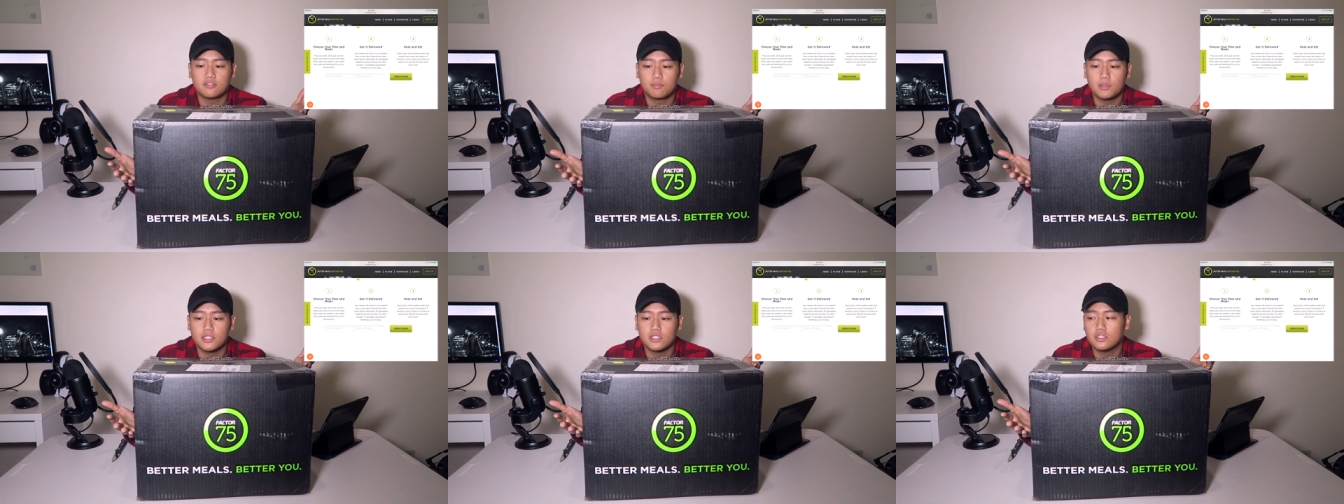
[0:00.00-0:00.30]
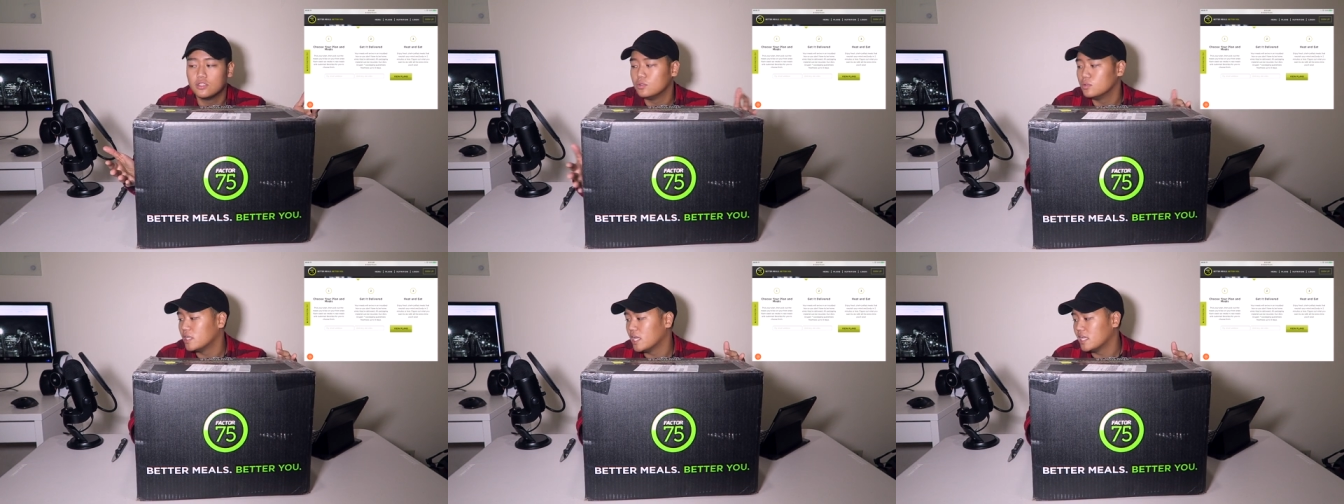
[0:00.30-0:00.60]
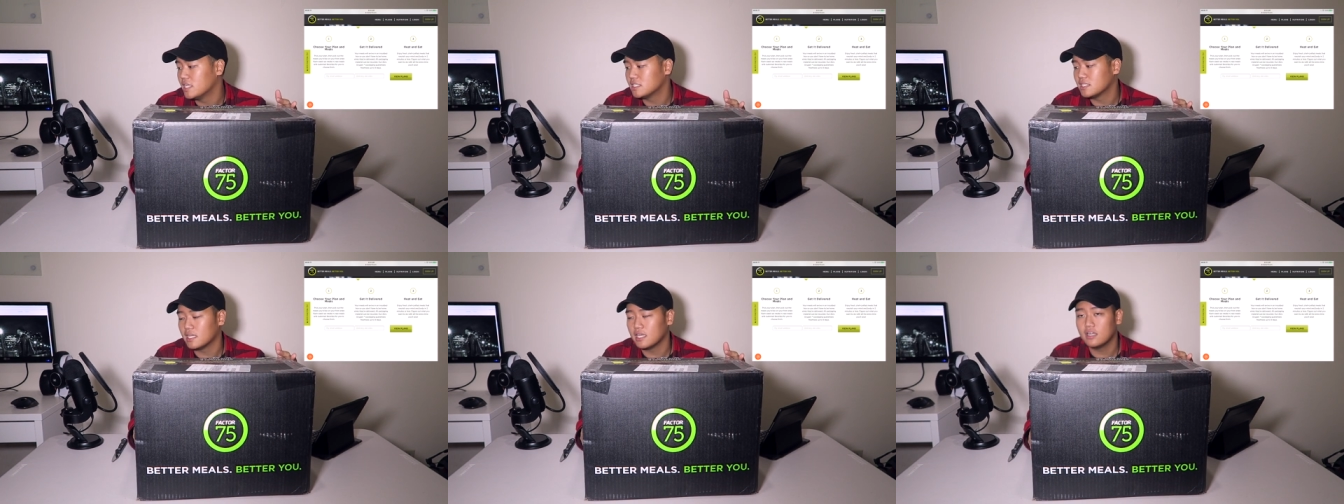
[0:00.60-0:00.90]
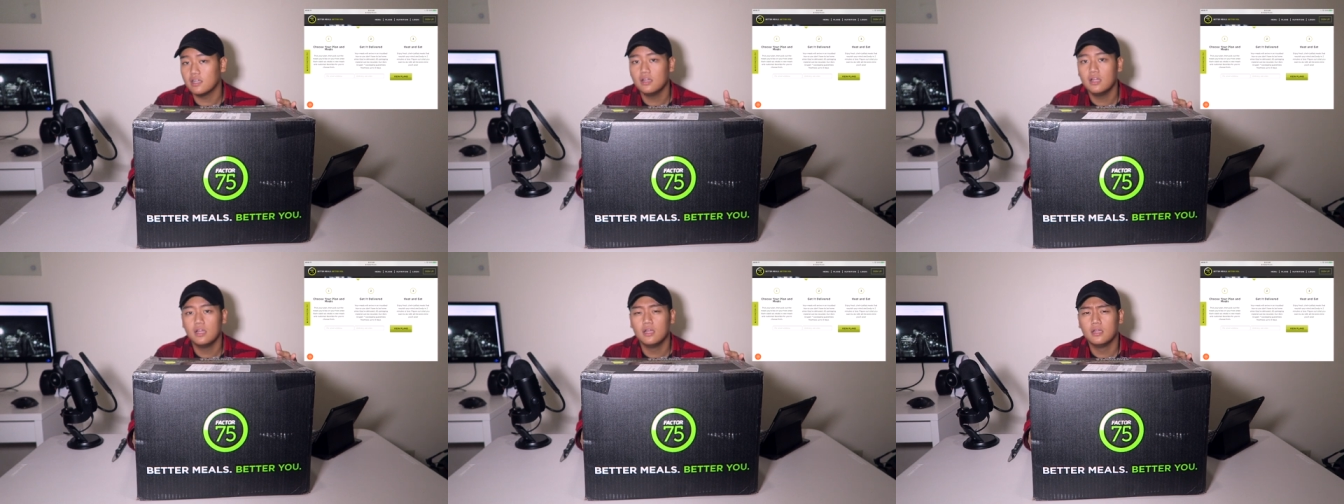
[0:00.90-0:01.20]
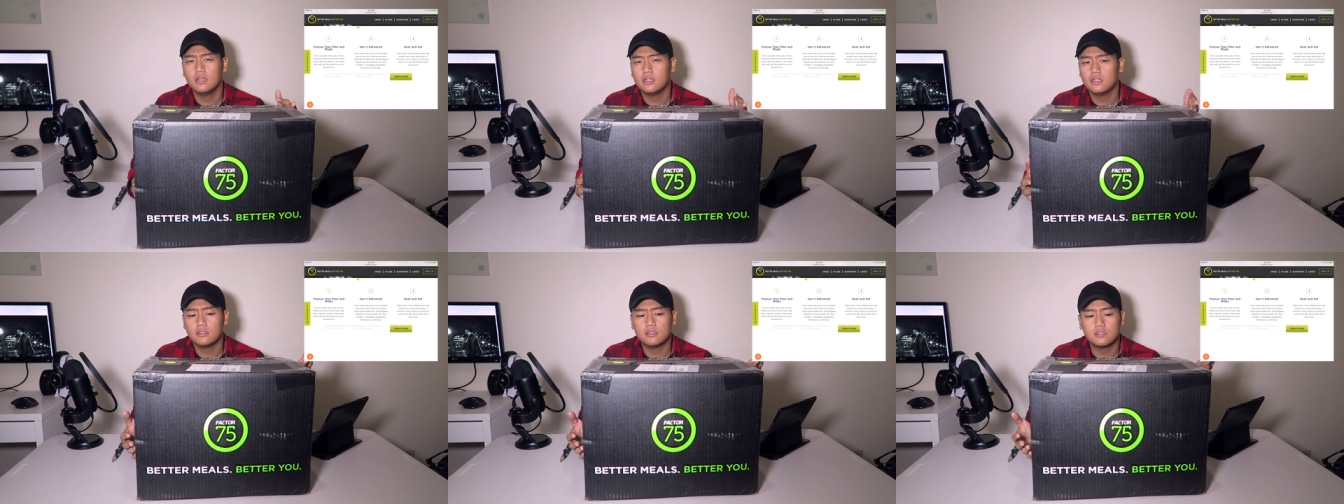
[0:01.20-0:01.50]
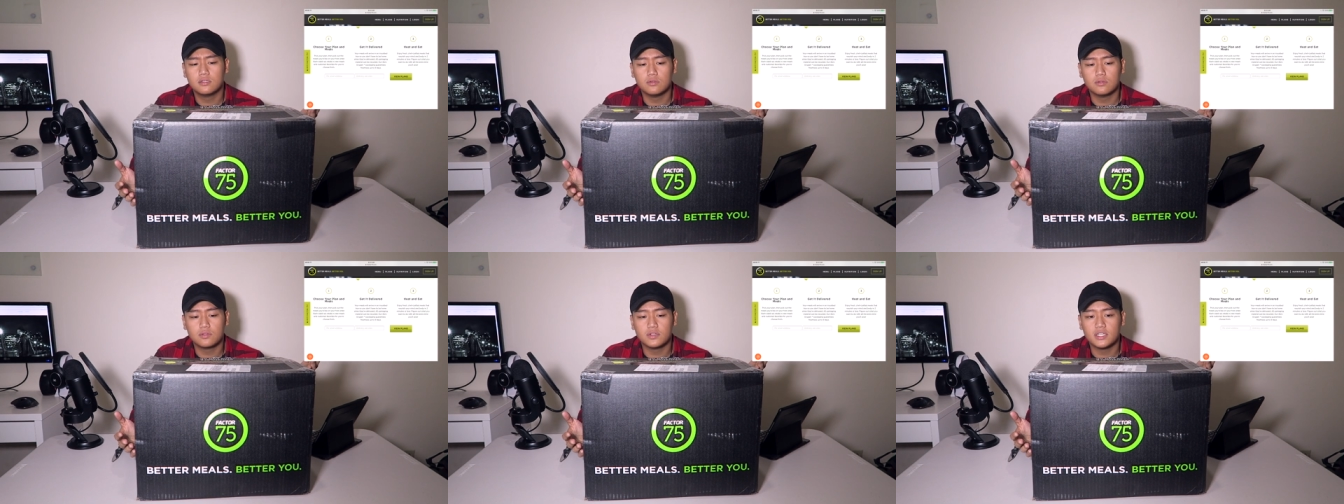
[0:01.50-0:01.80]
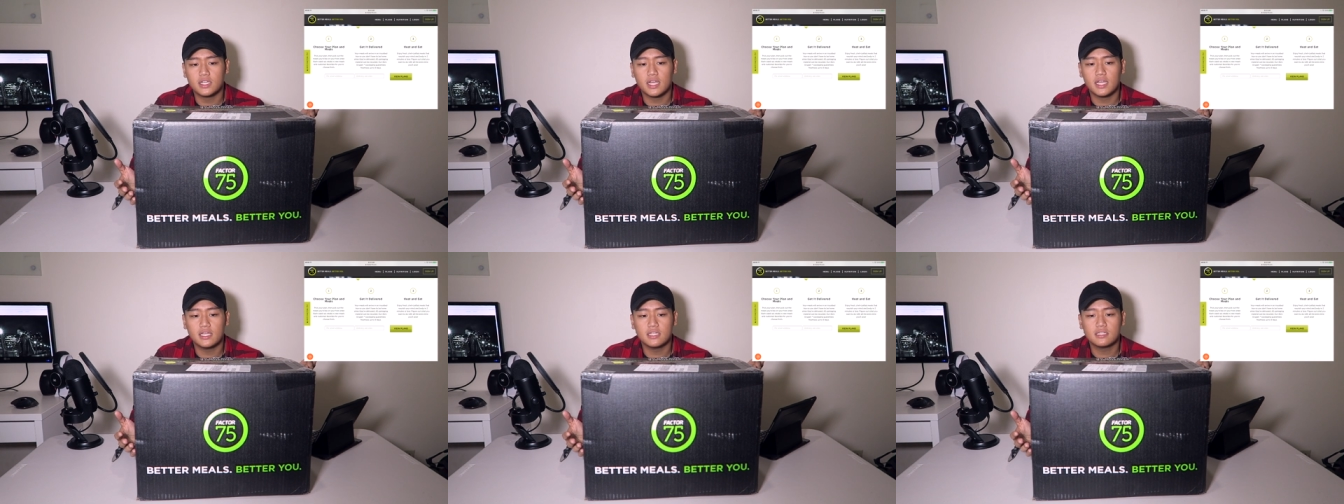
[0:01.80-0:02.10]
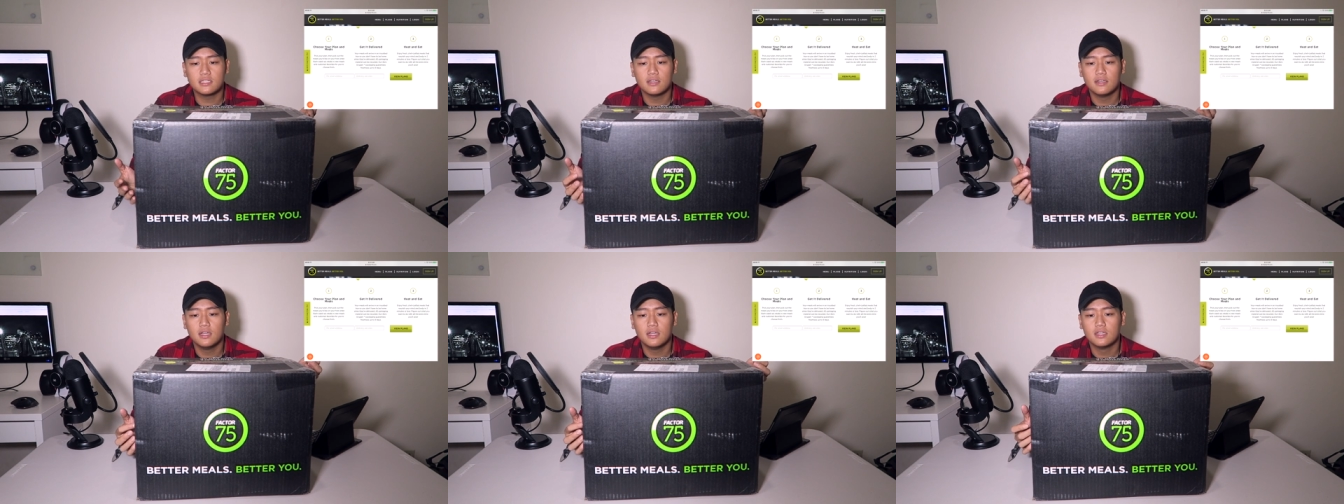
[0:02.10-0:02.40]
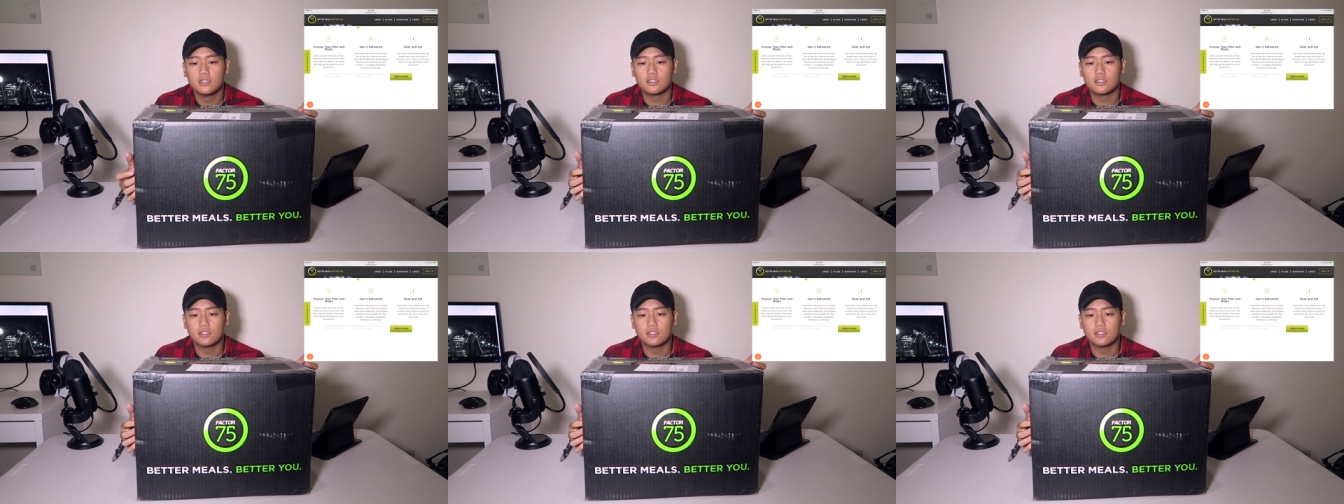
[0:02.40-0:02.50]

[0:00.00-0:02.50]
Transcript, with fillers: It's been 2 days now, 2-3 days.